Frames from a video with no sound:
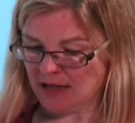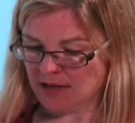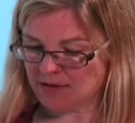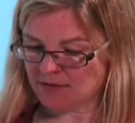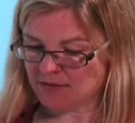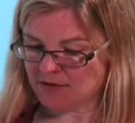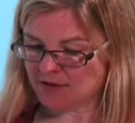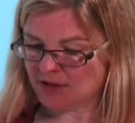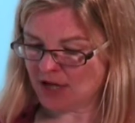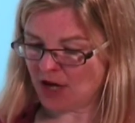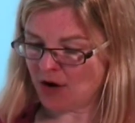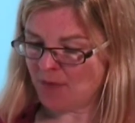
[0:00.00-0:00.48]

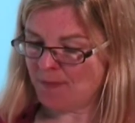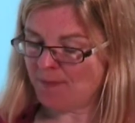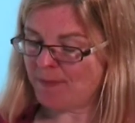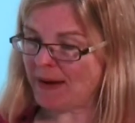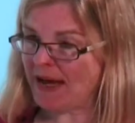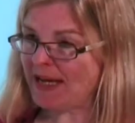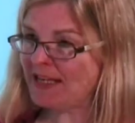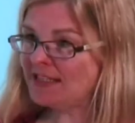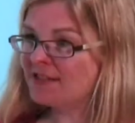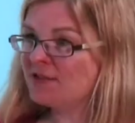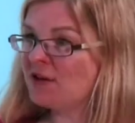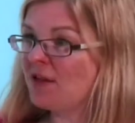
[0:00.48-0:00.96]
so
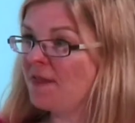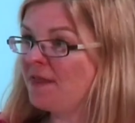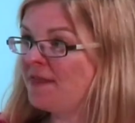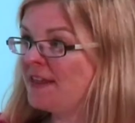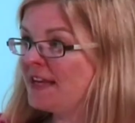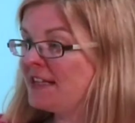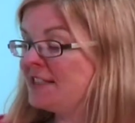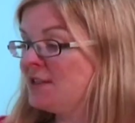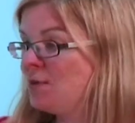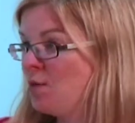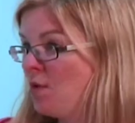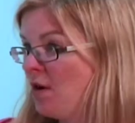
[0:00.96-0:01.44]
based on
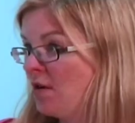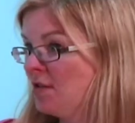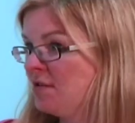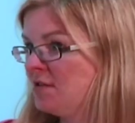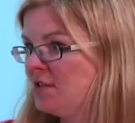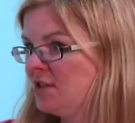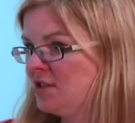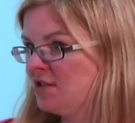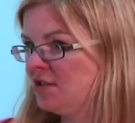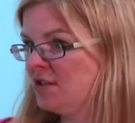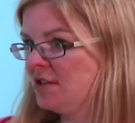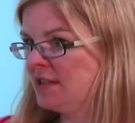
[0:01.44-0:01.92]
this one
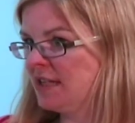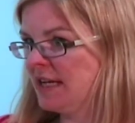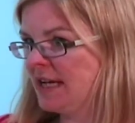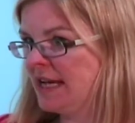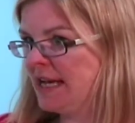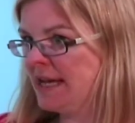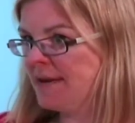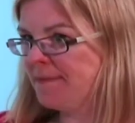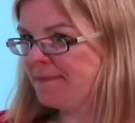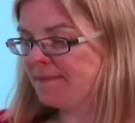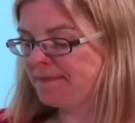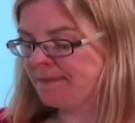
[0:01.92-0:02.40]

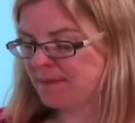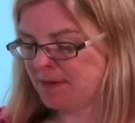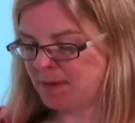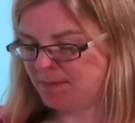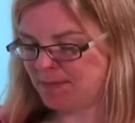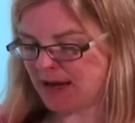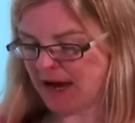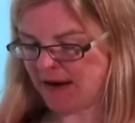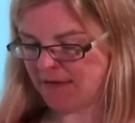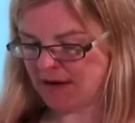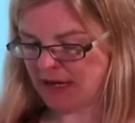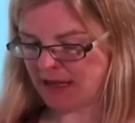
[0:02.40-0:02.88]
study,
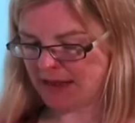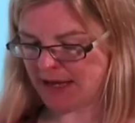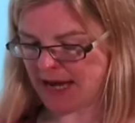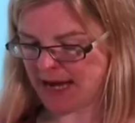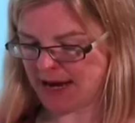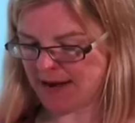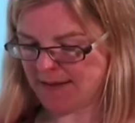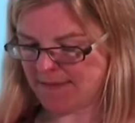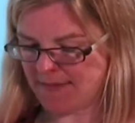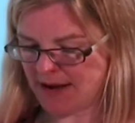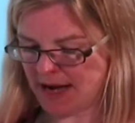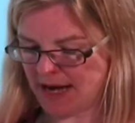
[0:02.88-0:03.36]
bearing that
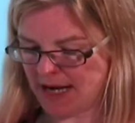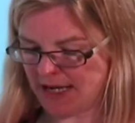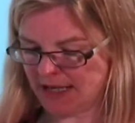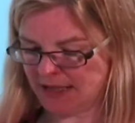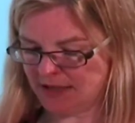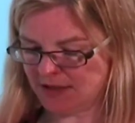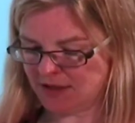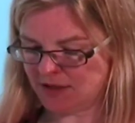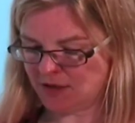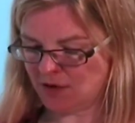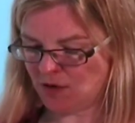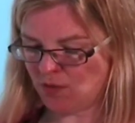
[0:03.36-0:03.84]
in
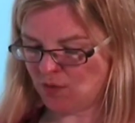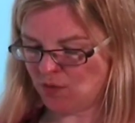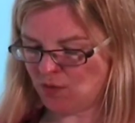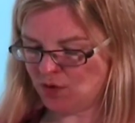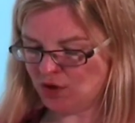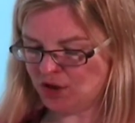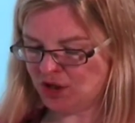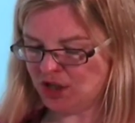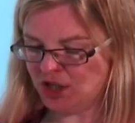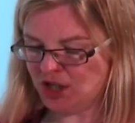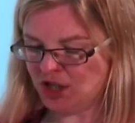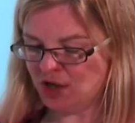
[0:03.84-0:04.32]
mind,
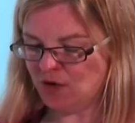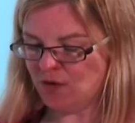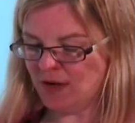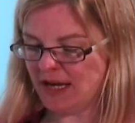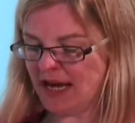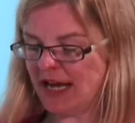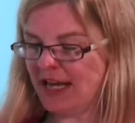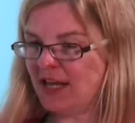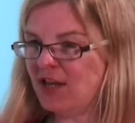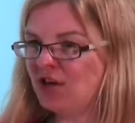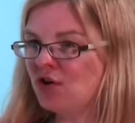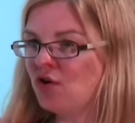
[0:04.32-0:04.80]
would you
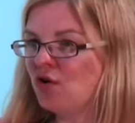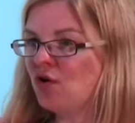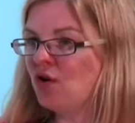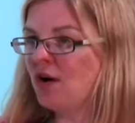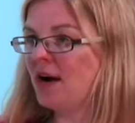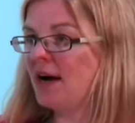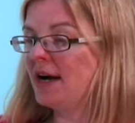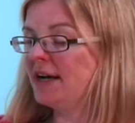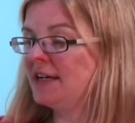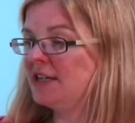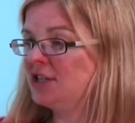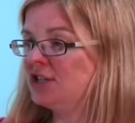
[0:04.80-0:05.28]
get your
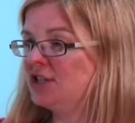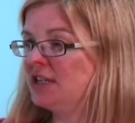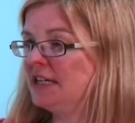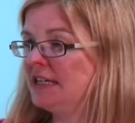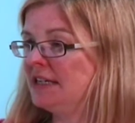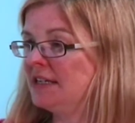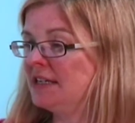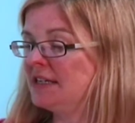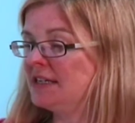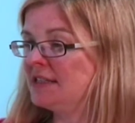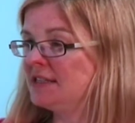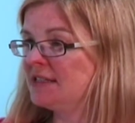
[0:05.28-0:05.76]

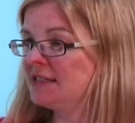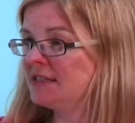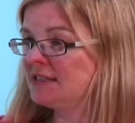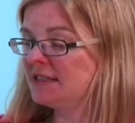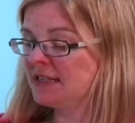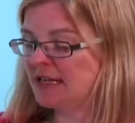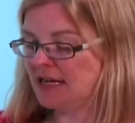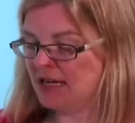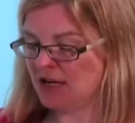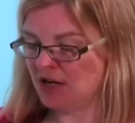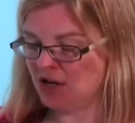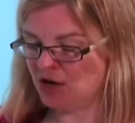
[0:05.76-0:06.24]
hygienists
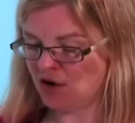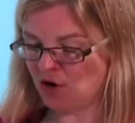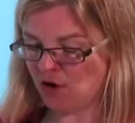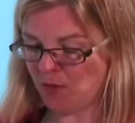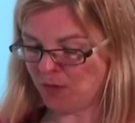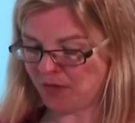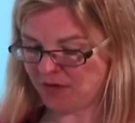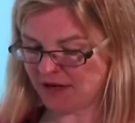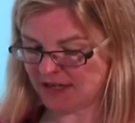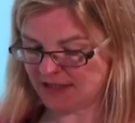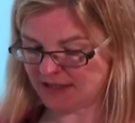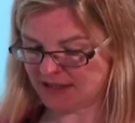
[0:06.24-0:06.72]
in your
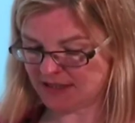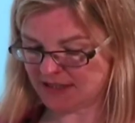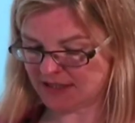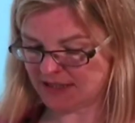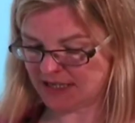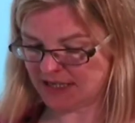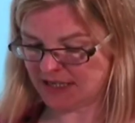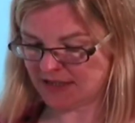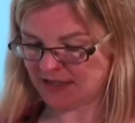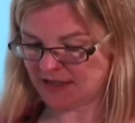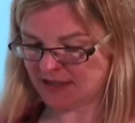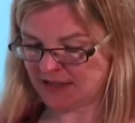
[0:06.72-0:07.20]

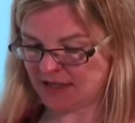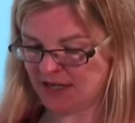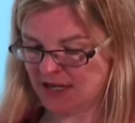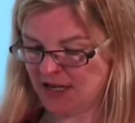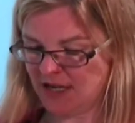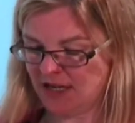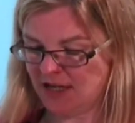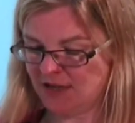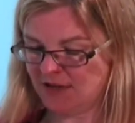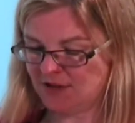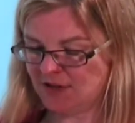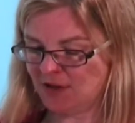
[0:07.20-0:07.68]
practices
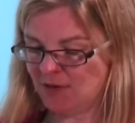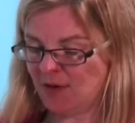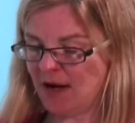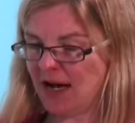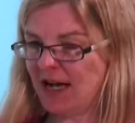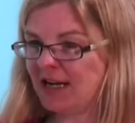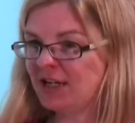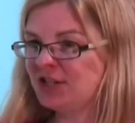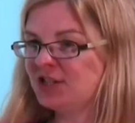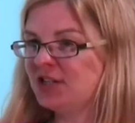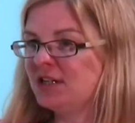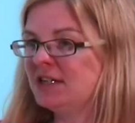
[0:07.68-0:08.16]
to
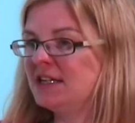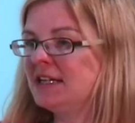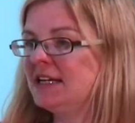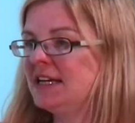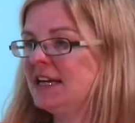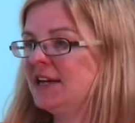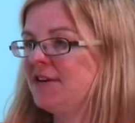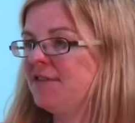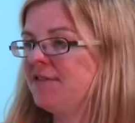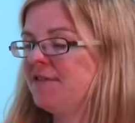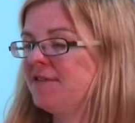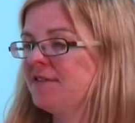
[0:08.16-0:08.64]
actually
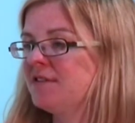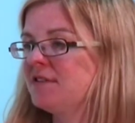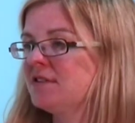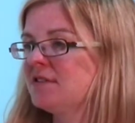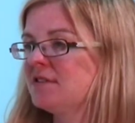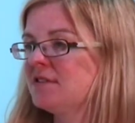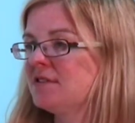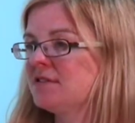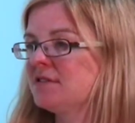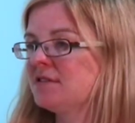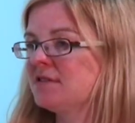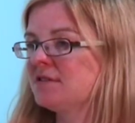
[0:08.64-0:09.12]
give
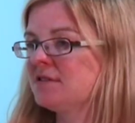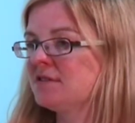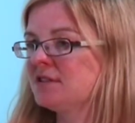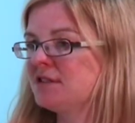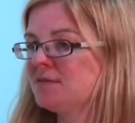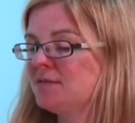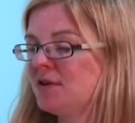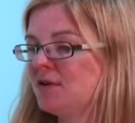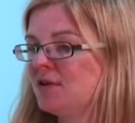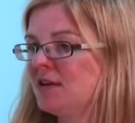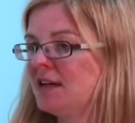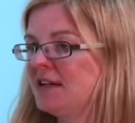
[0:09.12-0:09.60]

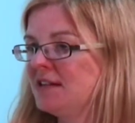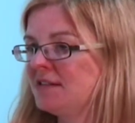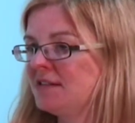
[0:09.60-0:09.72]
smoking